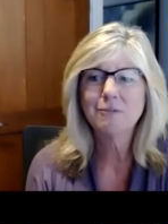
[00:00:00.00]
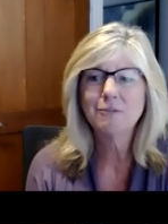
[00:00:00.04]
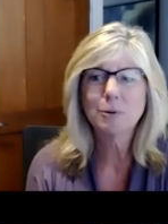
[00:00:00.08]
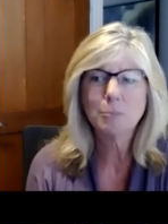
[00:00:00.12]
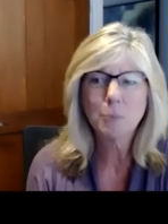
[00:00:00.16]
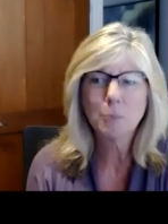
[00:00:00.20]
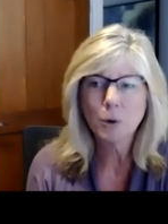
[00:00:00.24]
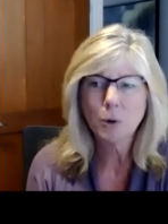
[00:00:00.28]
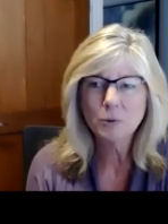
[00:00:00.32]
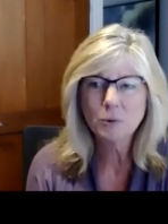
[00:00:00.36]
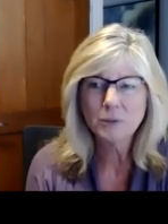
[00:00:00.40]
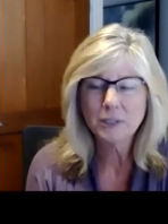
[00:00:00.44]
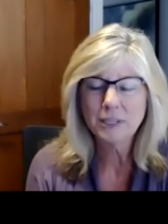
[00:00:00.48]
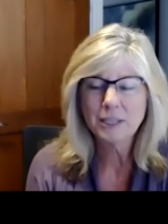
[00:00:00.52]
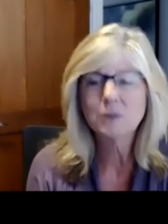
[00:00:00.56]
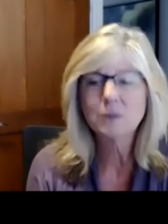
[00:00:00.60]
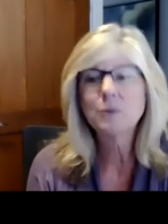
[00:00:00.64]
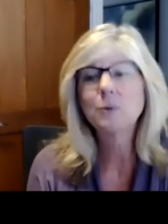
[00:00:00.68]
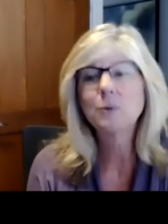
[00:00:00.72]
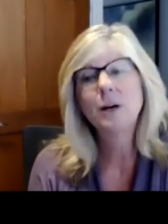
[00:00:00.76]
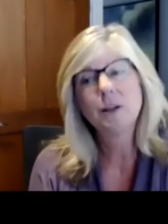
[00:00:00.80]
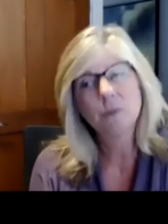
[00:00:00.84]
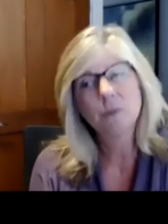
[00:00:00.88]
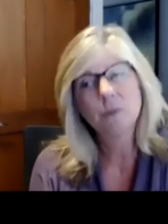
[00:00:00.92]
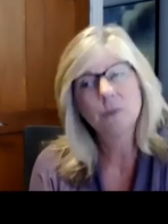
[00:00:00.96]
remotely
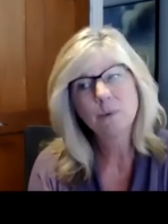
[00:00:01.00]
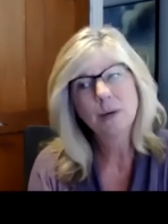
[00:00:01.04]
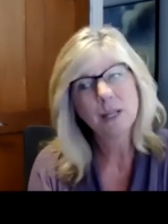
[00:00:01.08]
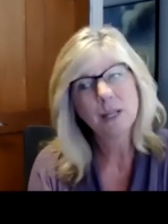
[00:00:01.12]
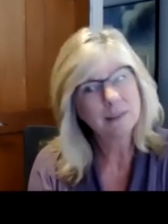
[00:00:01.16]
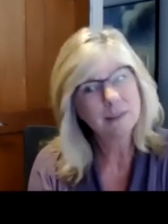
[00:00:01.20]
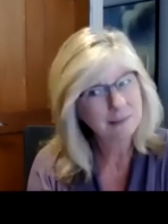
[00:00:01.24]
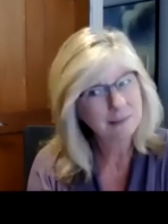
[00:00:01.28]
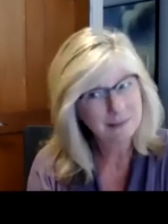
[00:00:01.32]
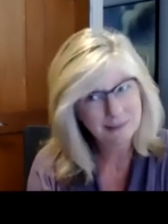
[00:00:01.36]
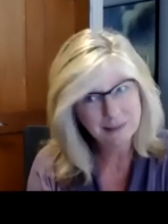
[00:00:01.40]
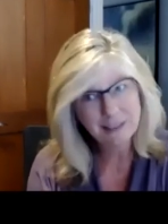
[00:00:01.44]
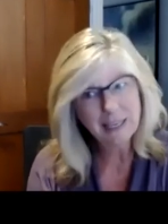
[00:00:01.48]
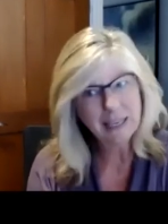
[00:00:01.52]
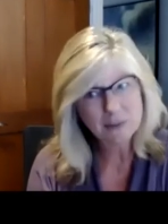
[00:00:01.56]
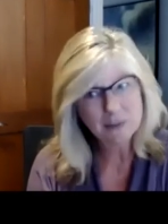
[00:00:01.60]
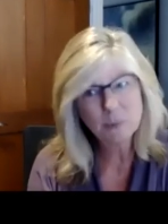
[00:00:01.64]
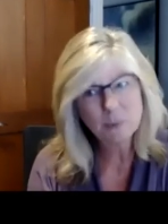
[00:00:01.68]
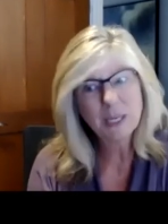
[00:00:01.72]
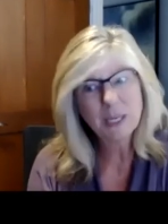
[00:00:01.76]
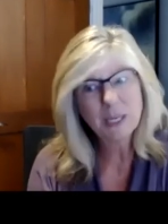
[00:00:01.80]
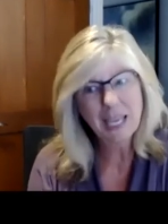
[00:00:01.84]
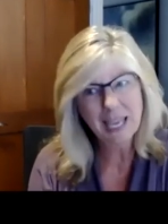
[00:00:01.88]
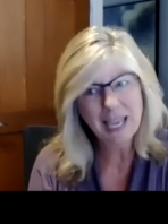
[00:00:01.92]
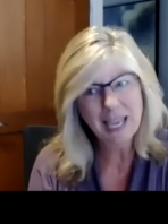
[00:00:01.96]
well well yes
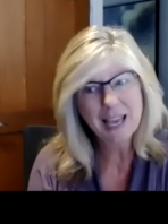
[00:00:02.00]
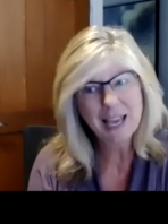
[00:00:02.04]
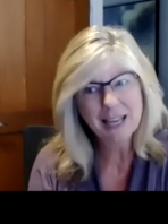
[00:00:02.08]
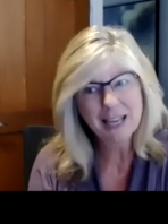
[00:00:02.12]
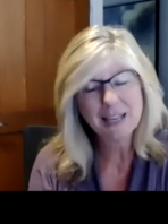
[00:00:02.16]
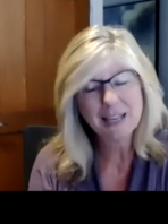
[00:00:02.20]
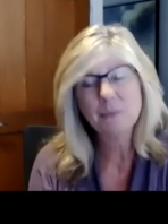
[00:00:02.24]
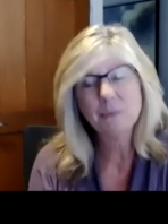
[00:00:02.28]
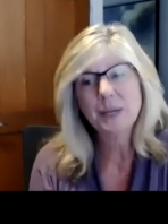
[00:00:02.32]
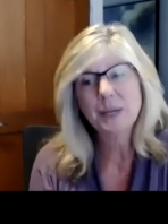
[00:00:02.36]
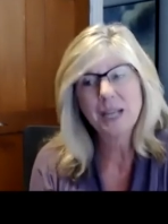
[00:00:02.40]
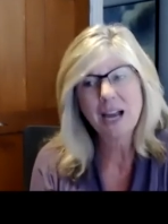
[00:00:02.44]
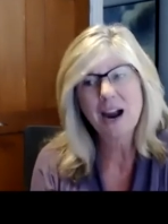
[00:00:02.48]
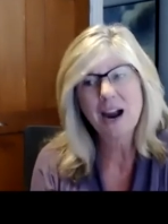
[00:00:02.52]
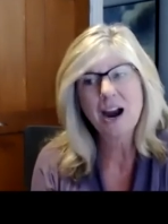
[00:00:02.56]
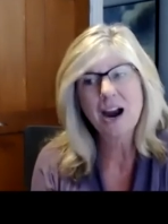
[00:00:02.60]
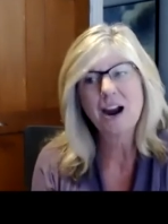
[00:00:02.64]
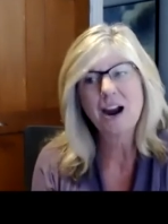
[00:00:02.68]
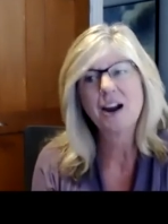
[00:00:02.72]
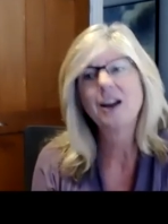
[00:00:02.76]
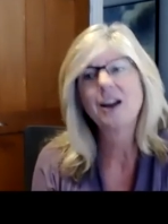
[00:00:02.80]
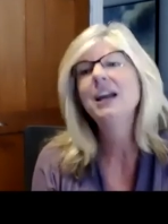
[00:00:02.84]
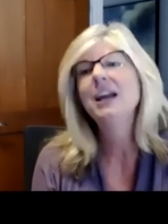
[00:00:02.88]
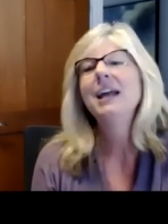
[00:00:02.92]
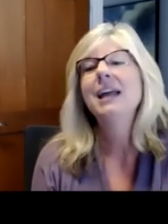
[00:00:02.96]
we can and we
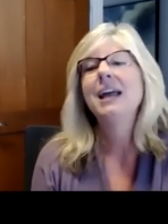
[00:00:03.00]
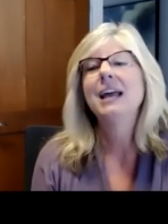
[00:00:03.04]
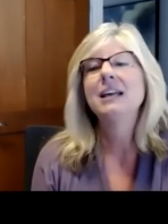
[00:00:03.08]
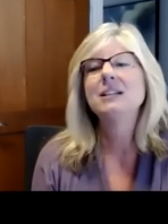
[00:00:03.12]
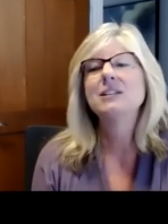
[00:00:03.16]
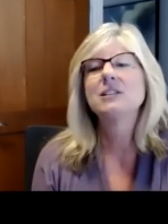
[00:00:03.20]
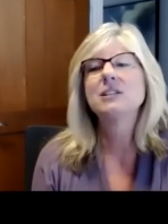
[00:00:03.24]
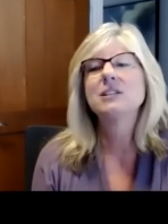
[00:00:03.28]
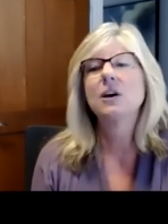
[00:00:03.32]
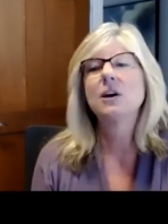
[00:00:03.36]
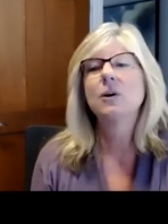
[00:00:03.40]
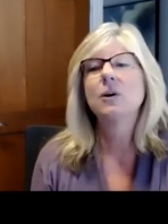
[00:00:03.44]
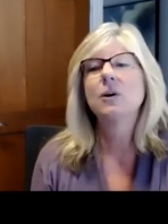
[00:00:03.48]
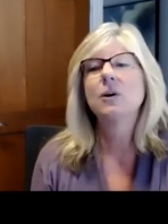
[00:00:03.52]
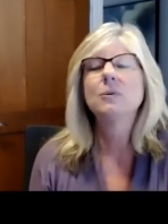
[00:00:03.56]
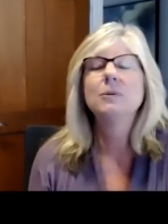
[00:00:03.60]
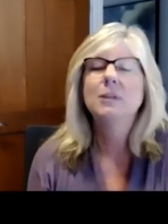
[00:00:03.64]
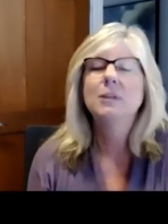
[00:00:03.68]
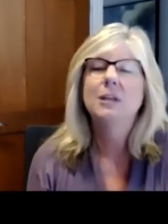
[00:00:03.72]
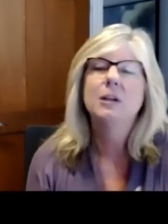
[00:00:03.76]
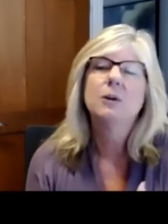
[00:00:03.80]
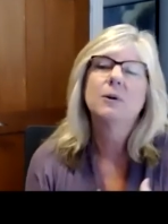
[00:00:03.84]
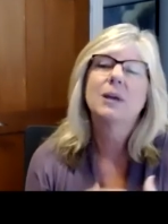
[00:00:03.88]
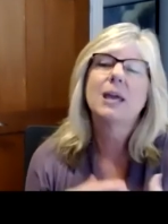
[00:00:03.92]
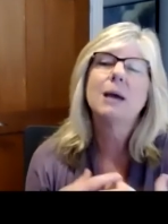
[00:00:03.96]
are and so
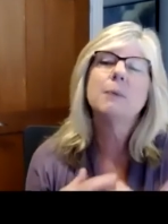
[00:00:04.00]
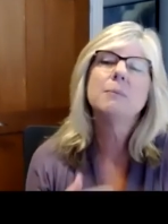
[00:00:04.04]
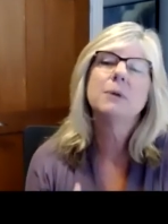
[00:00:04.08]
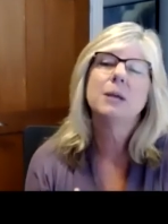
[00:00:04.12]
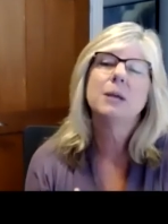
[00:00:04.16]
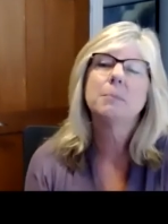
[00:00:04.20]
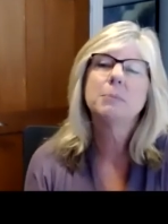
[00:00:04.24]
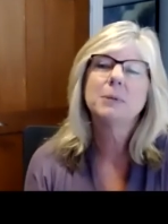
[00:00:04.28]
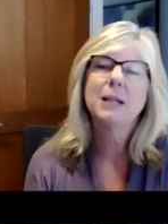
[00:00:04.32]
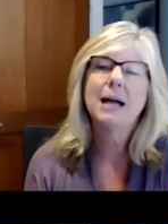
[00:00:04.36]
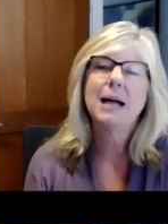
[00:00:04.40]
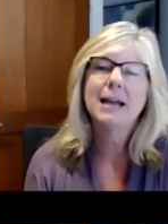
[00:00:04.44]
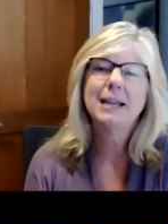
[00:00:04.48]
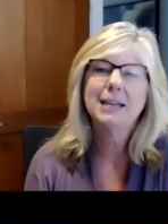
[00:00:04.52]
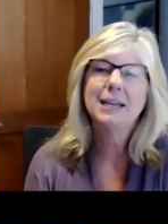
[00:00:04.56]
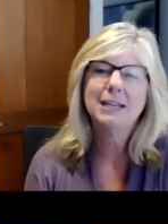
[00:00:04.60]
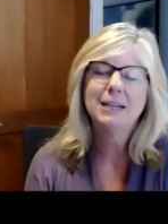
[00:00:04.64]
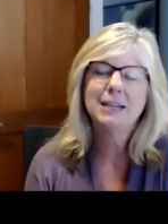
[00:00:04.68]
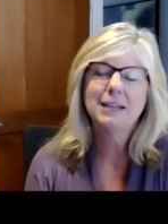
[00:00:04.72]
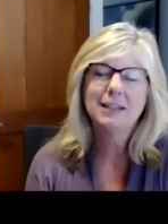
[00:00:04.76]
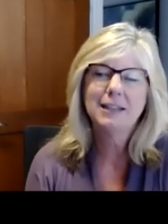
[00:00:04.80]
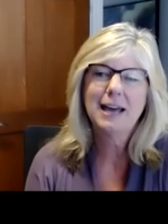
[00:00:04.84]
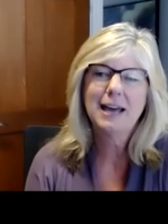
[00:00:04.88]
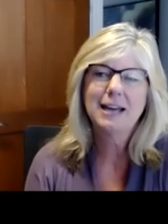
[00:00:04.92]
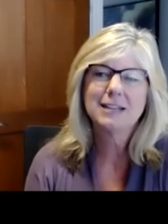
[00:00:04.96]
you know can we apply
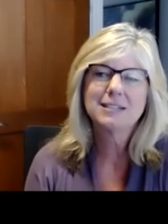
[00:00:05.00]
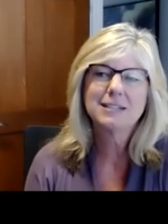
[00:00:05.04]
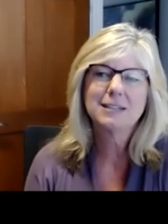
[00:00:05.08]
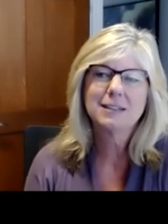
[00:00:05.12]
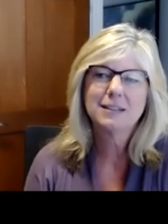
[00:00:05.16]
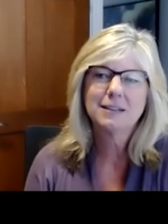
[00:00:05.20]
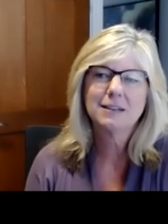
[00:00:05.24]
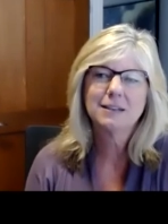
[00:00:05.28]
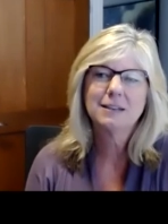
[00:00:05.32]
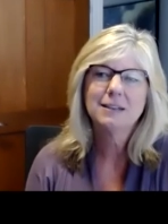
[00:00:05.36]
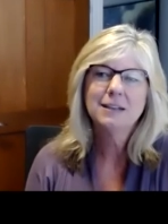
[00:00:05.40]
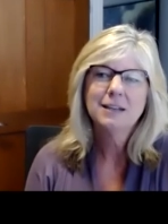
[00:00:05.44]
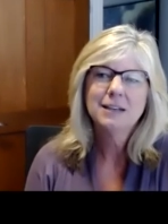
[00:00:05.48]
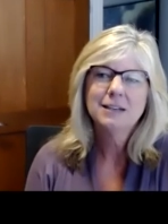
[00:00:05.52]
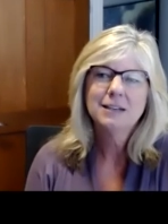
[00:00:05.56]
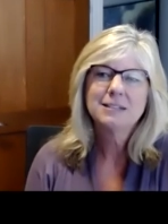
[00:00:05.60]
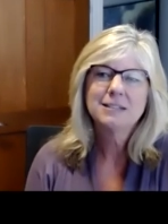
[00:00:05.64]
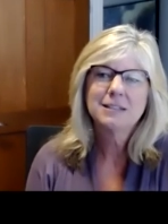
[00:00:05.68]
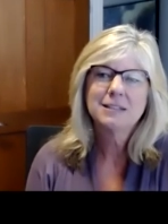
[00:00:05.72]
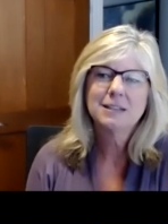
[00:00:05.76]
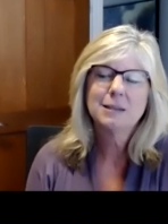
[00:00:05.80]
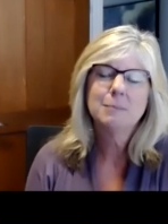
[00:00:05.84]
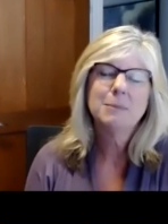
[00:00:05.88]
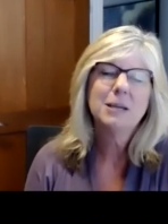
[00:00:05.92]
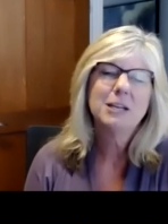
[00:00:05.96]
any of that to the
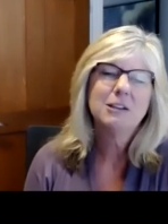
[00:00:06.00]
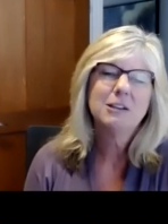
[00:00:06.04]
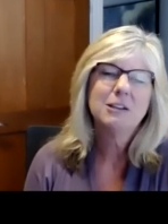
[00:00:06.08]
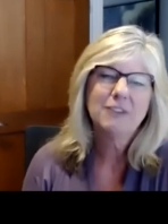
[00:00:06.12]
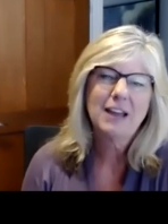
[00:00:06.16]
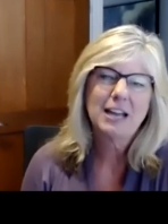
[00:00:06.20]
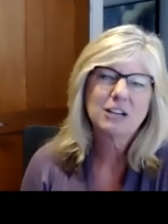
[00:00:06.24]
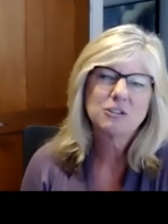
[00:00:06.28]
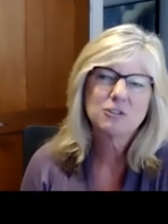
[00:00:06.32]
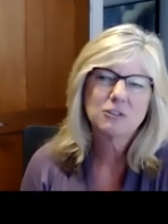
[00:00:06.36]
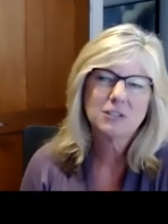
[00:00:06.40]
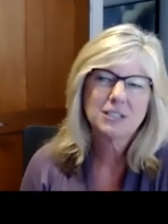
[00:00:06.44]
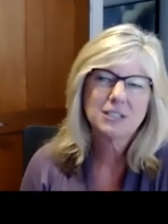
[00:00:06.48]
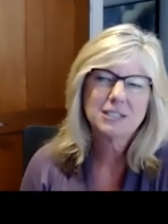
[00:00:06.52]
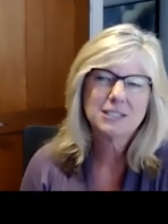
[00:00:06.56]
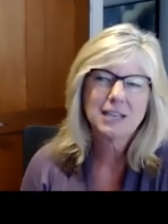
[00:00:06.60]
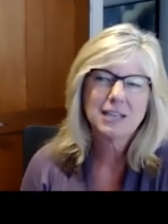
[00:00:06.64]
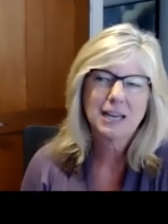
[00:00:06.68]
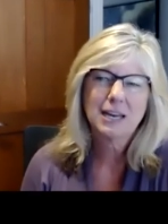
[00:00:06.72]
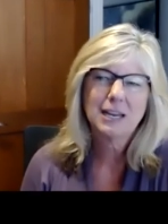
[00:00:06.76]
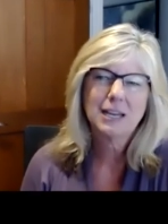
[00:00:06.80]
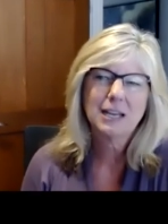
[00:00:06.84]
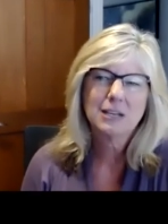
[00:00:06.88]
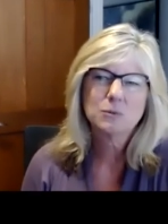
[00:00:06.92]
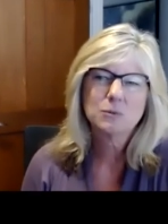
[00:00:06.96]
to the manufacturing
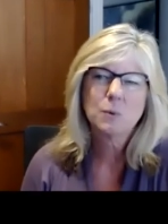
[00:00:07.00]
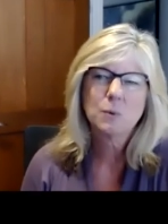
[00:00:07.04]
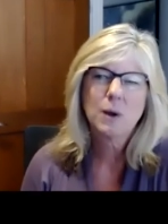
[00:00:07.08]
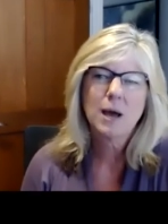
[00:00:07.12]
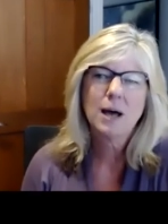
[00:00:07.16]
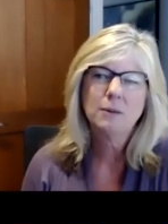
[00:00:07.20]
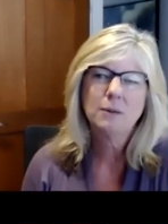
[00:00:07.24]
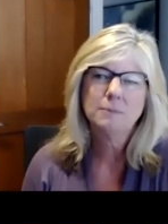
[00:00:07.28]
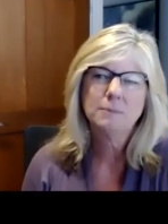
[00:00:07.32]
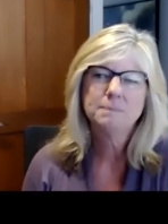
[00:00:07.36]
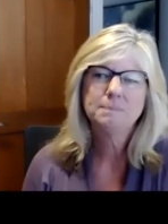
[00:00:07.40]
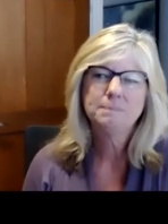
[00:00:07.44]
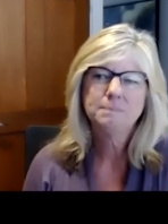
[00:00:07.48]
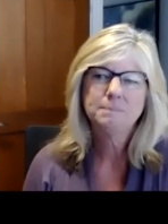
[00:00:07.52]
setting as well